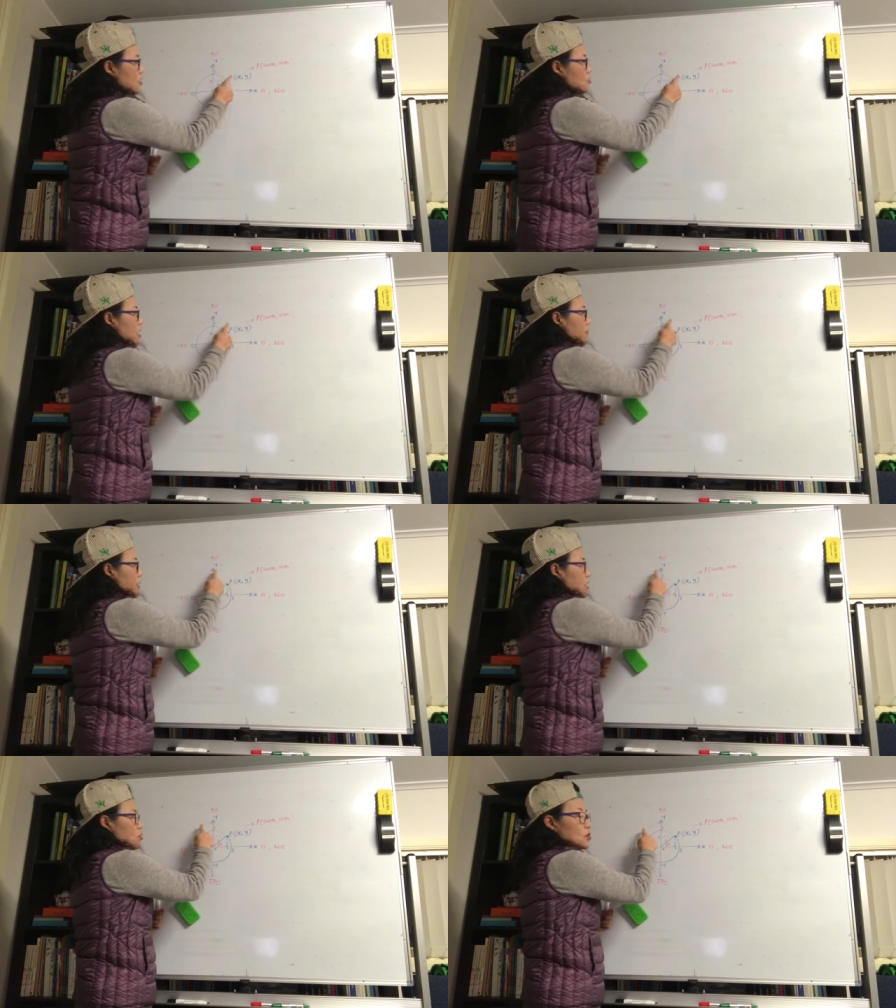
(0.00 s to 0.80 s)

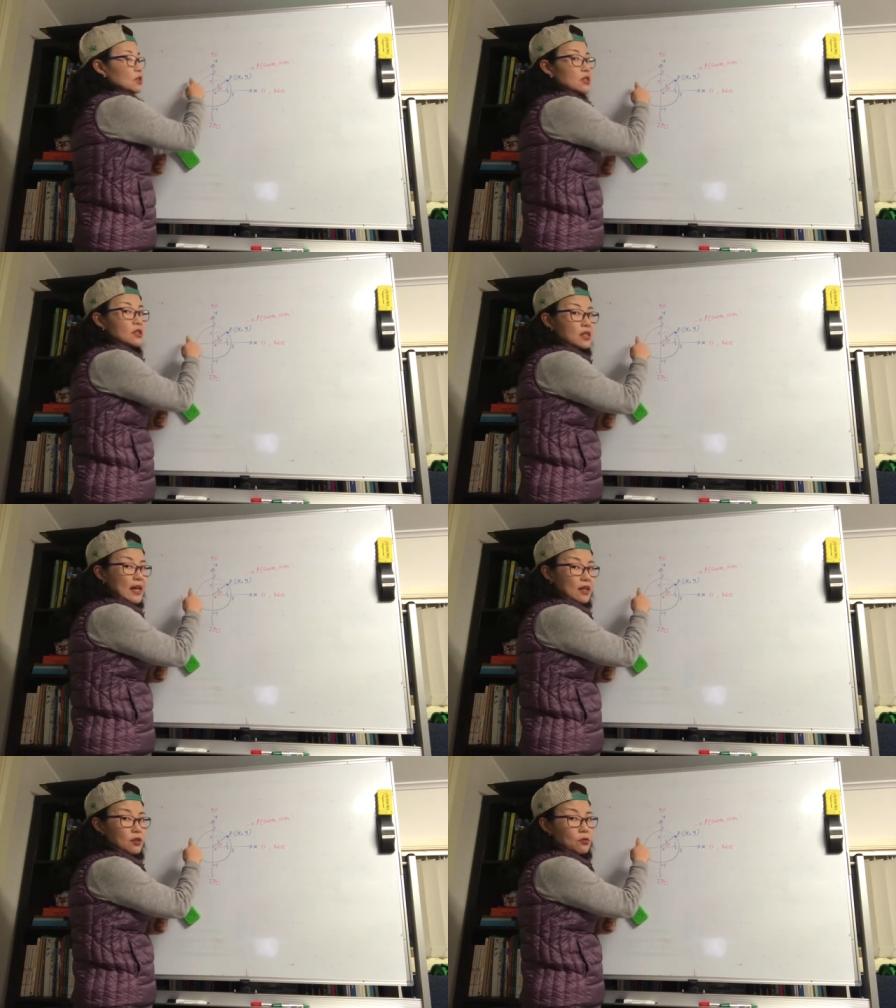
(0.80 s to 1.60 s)
traveling to the
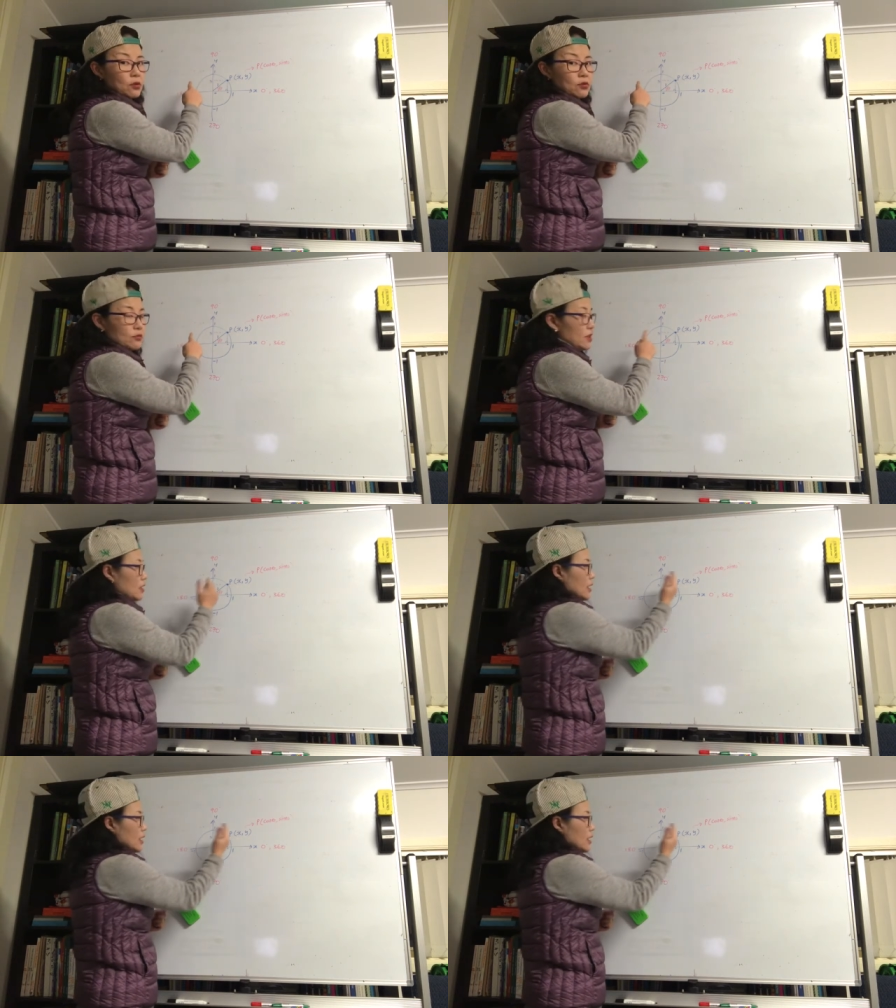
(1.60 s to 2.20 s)
second quadrant, like